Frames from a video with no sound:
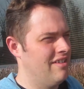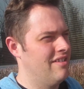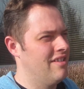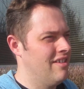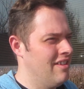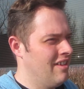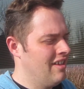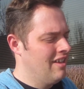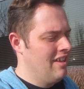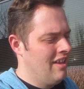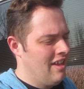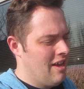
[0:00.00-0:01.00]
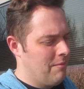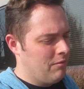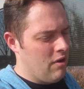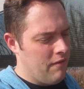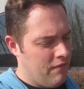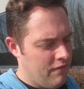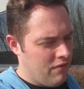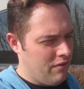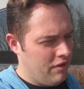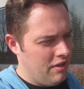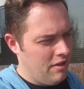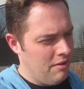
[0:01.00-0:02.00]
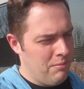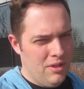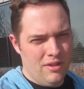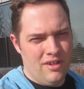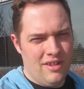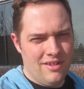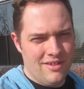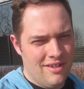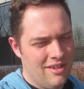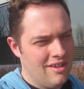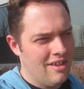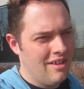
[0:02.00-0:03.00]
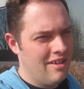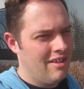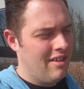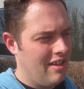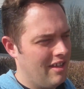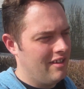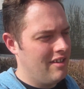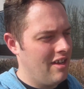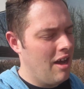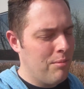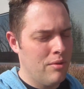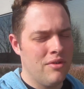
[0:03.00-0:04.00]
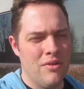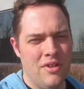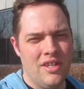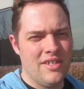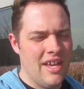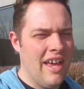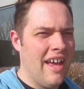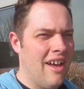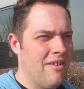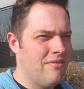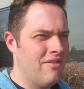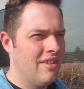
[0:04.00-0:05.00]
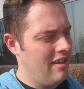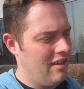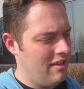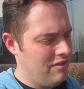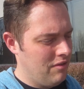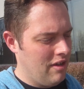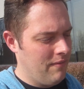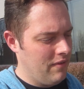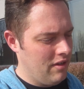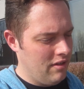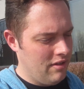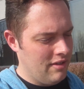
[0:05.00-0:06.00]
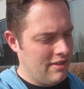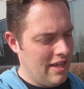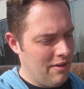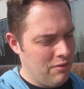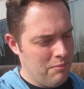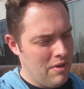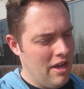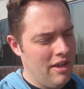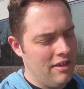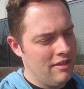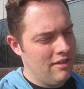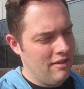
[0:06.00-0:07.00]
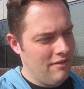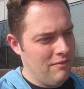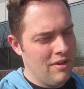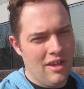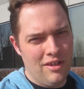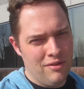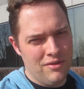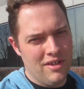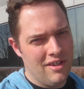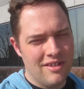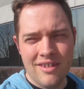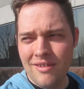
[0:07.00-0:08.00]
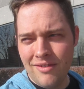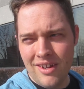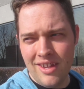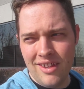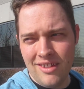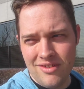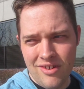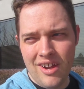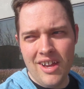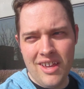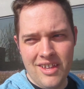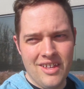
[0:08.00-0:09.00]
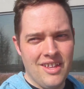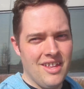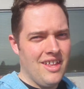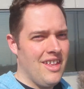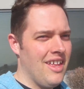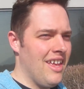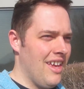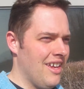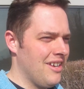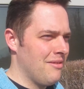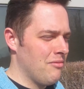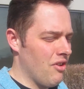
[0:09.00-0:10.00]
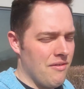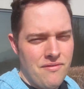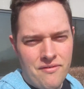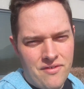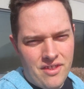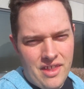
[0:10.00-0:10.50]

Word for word: and I'm grateful for the abilities and and the opportunities I have. I do have a, a sound mind uh, when I use it, when I try and I'm grateful for